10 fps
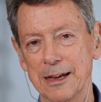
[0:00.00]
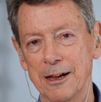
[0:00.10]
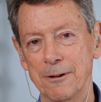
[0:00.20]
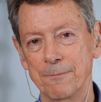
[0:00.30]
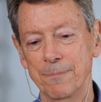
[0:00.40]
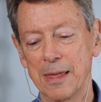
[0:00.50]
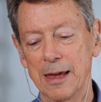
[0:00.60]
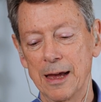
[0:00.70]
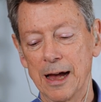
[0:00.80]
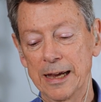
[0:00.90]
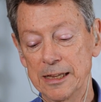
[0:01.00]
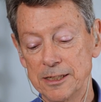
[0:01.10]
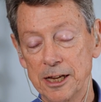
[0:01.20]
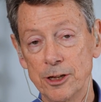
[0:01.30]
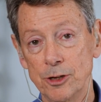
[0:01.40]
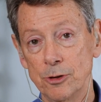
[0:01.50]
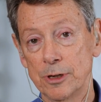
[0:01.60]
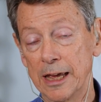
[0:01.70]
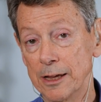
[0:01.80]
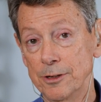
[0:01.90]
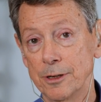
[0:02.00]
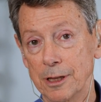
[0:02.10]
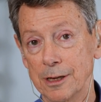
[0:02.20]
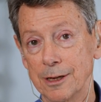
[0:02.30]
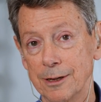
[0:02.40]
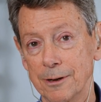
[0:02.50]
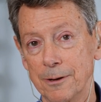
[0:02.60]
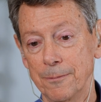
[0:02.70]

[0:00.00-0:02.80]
Um, I can tell you candidly,